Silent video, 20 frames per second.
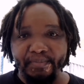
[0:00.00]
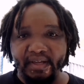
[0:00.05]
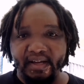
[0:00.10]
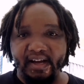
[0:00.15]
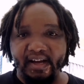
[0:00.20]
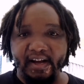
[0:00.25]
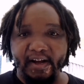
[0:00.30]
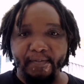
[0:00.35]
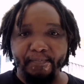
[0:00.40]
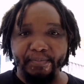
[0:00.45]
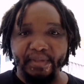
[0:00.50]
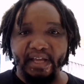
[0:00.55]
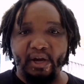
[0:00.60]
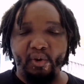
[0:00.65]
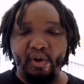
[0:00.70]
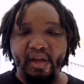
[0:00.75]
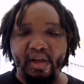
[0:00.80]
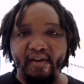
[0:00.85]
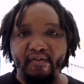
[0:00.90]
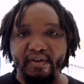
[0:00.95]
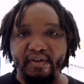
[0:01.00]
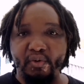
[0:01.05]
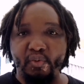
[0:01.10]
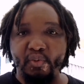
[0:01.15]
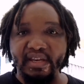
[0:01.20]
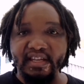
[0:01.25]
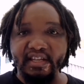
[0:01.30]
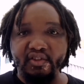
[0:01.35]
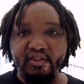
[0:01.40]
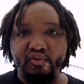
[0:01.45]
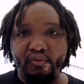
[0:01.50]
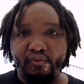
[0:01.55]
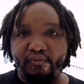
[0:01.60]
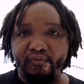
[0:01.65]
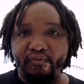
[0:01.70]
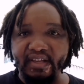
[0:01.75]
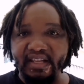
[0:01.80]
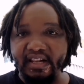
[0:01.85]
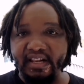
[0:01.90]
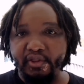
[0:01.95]
However, we need to
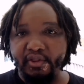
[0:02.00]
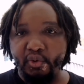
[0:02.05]
fill